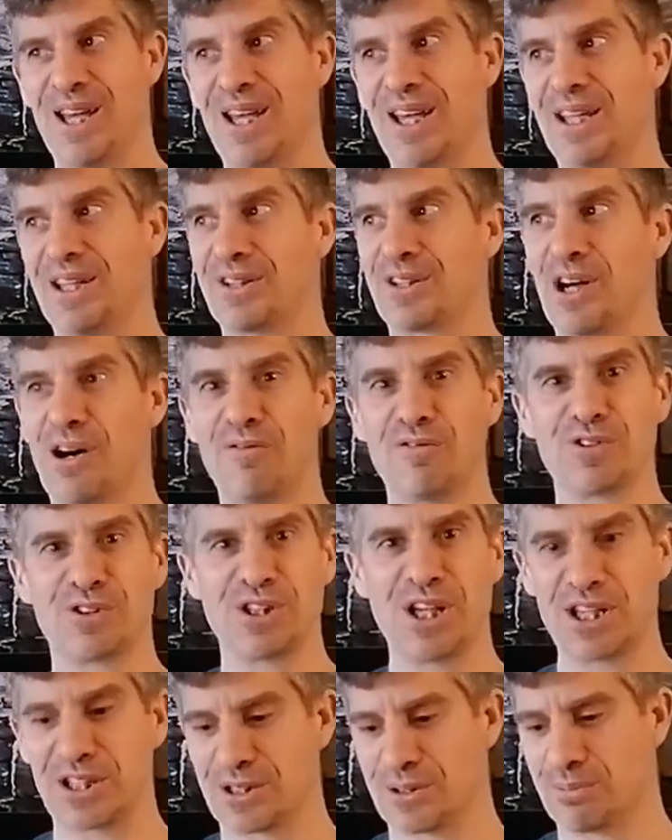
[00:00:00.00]
in
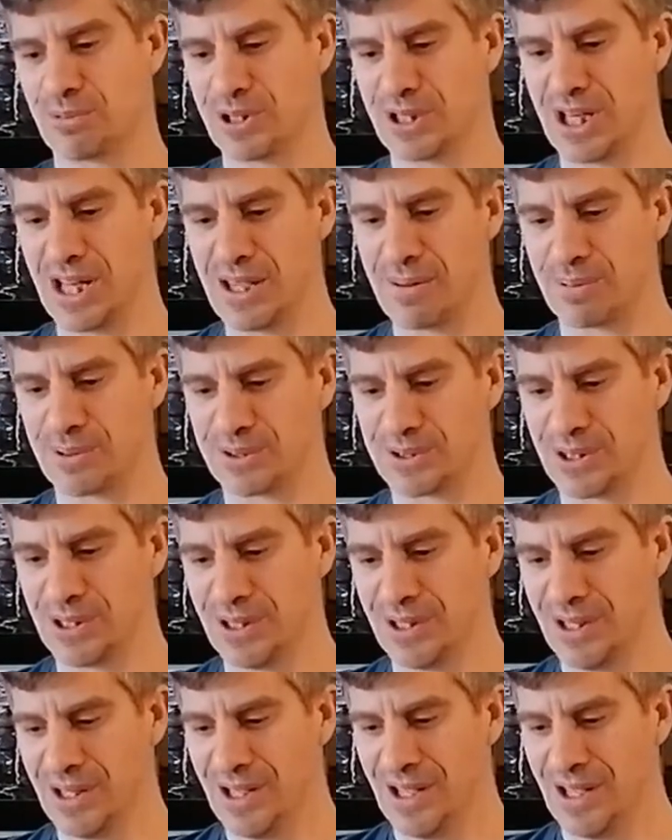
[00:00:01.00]
conversation with neighbours.